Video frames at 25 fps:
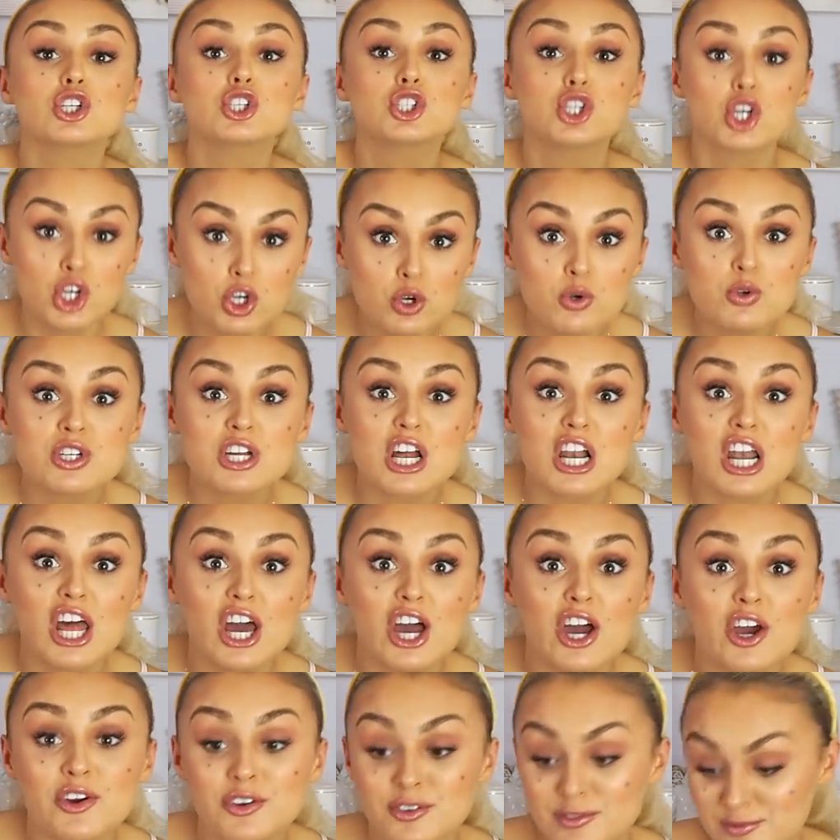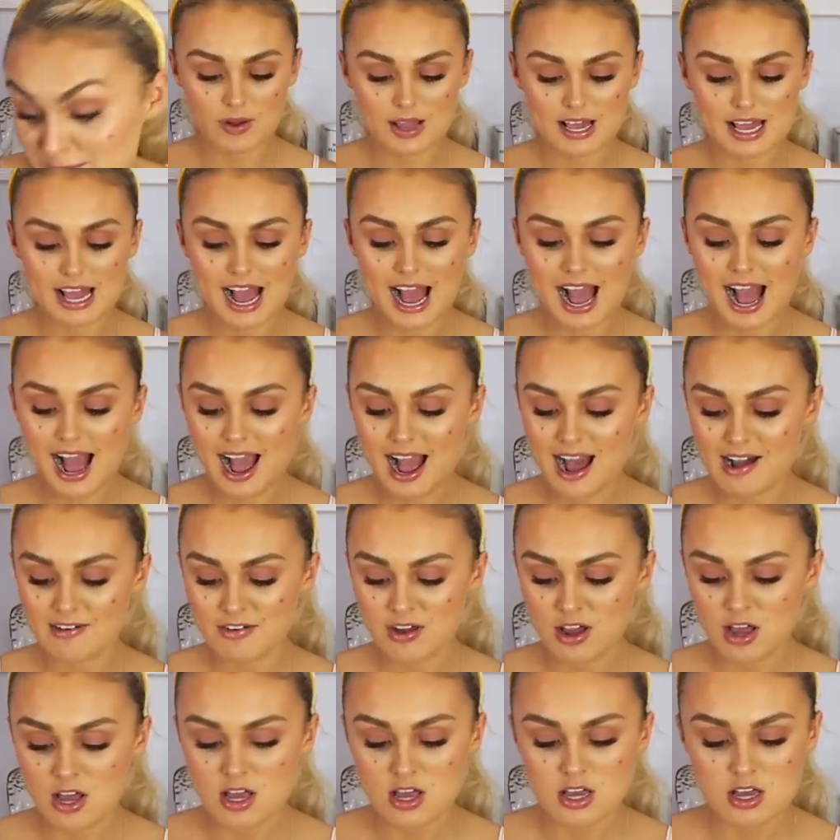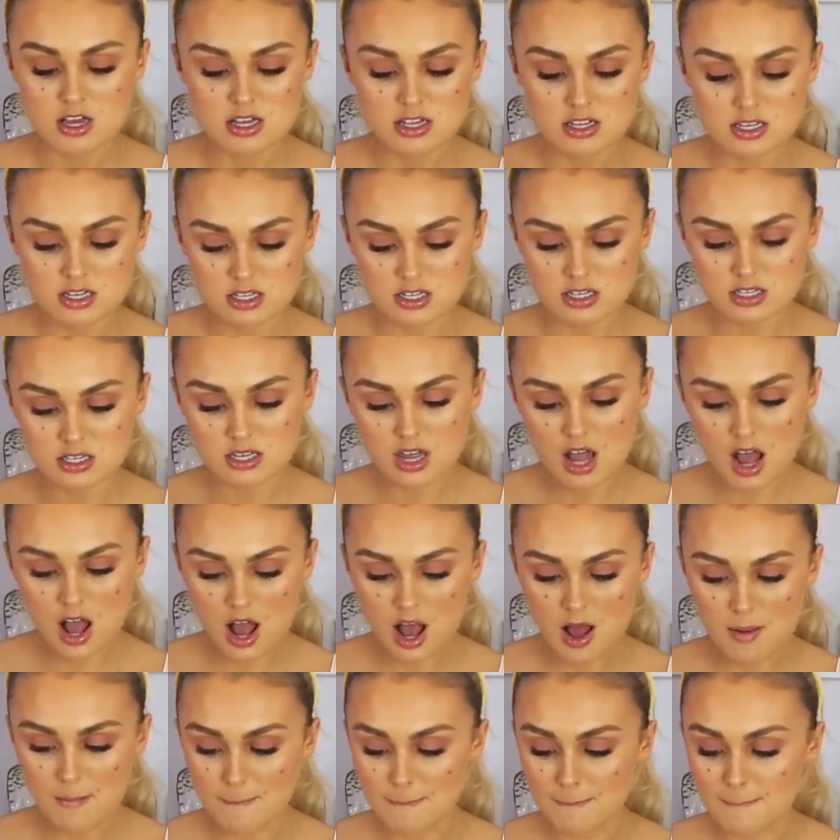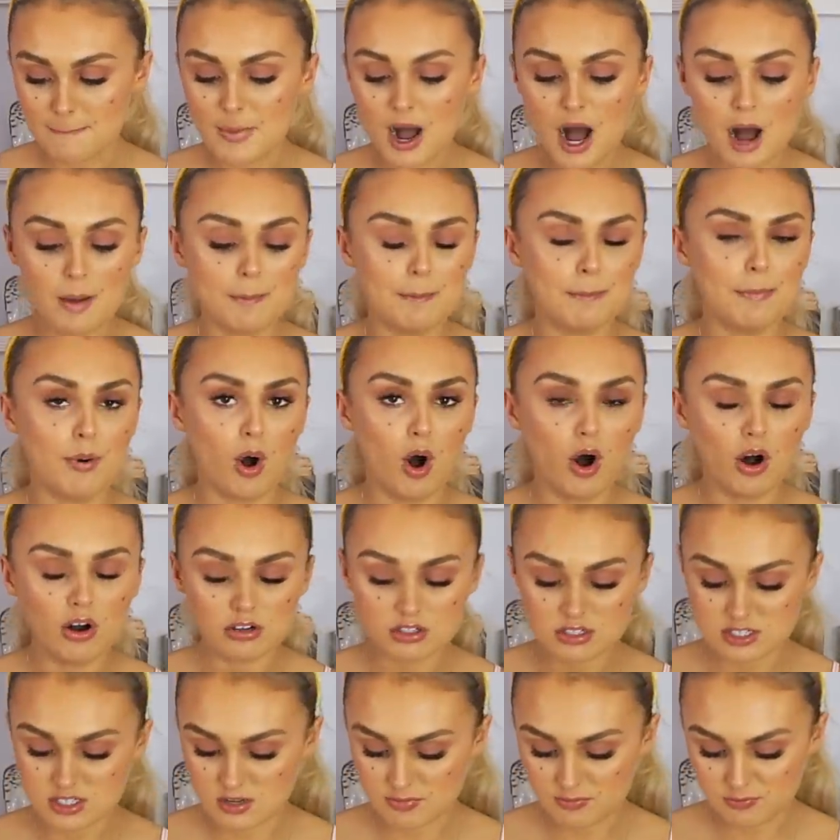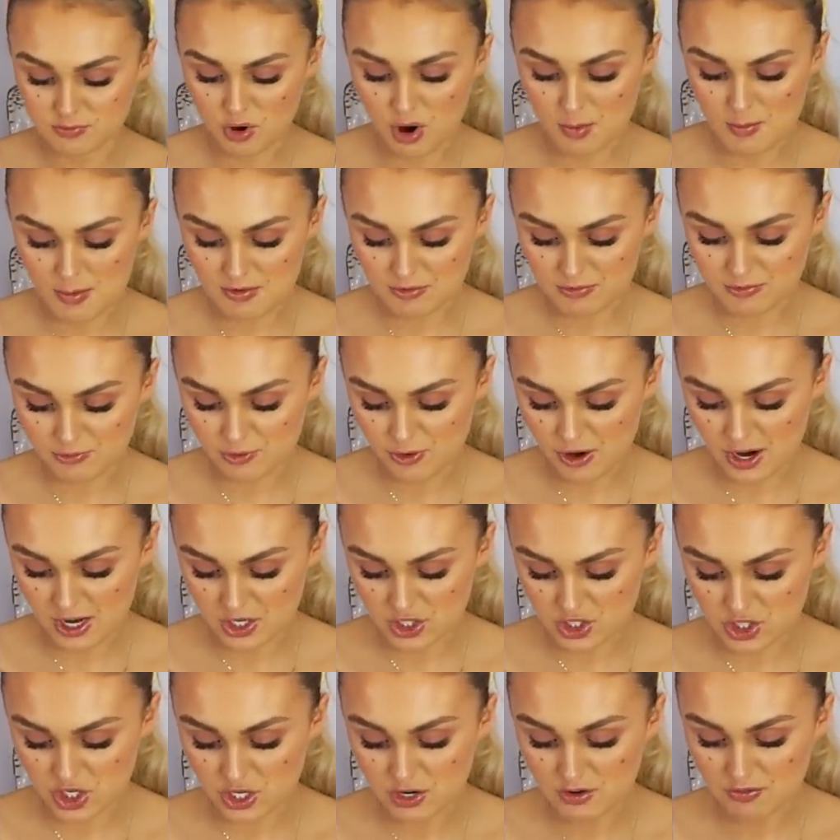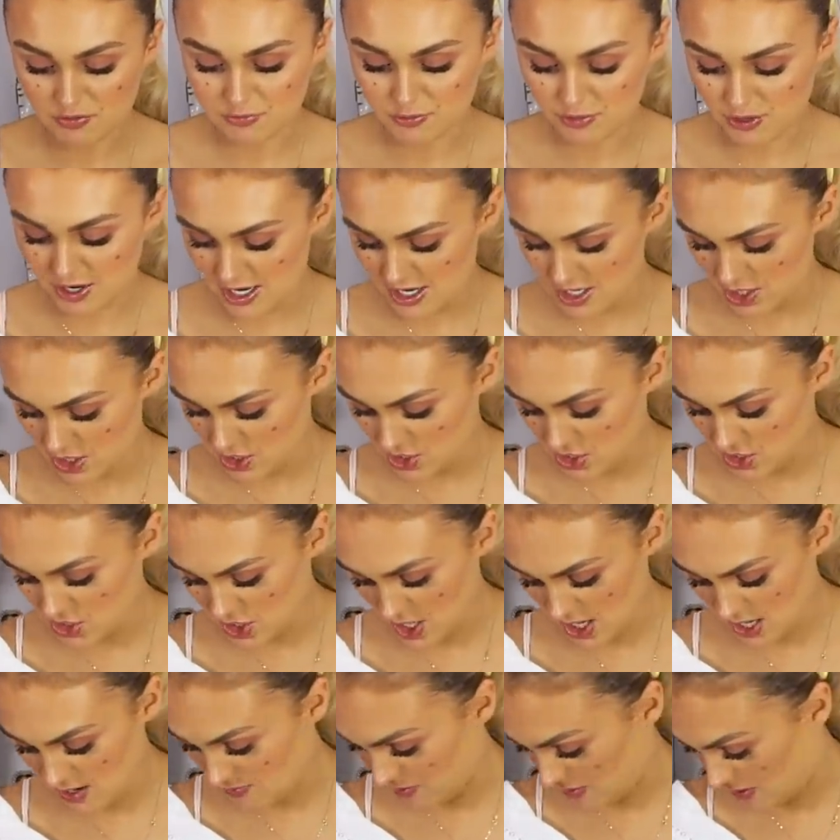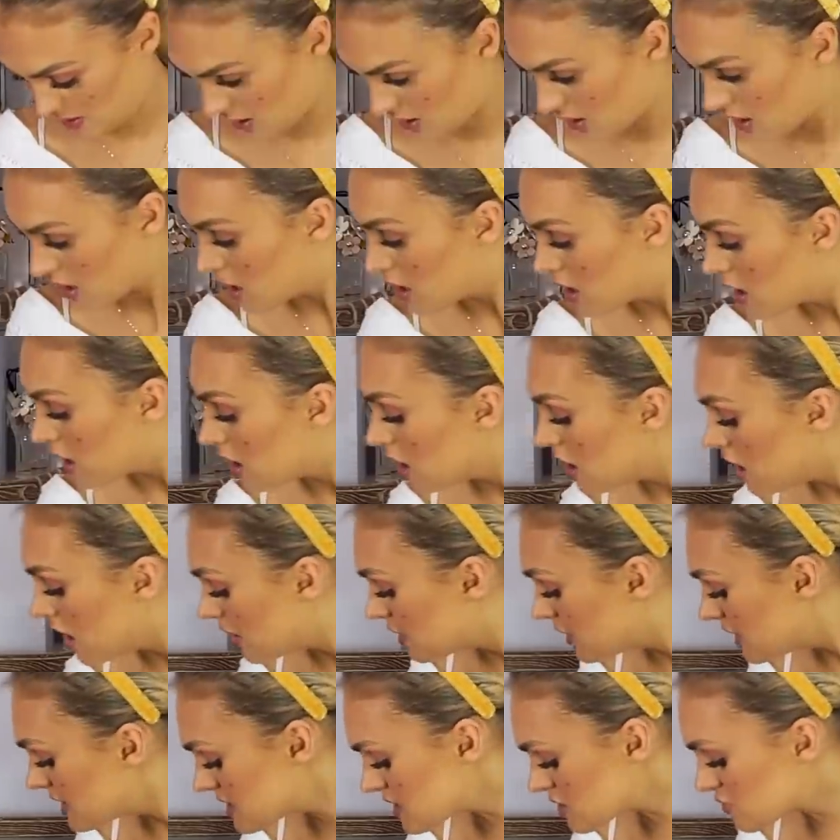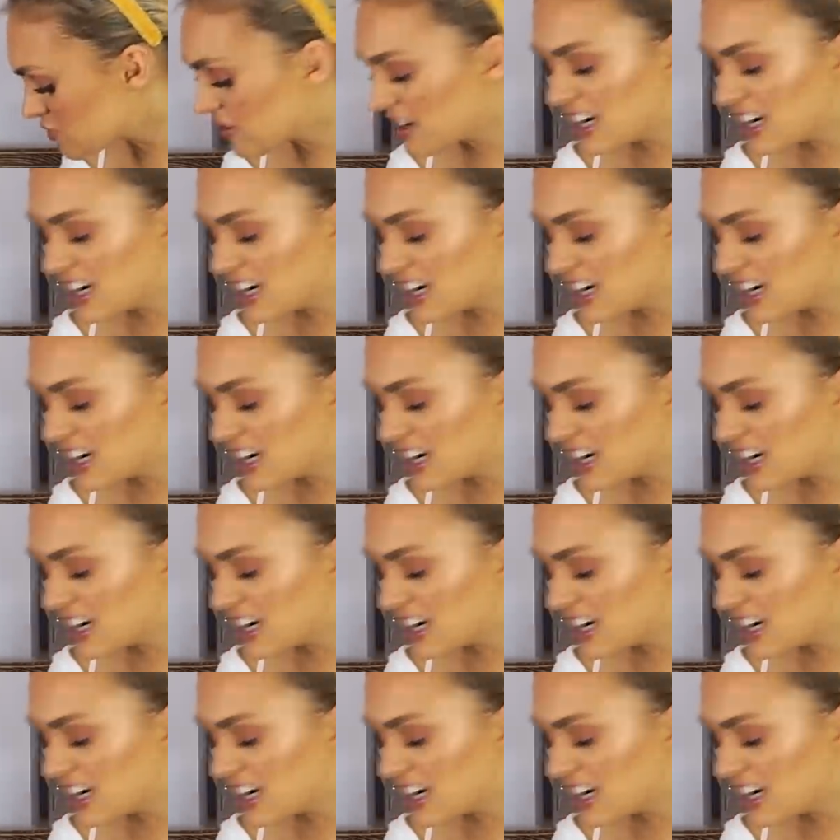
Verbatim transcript: Toodaloo. We have some, a box from Friction Free Shaving. This is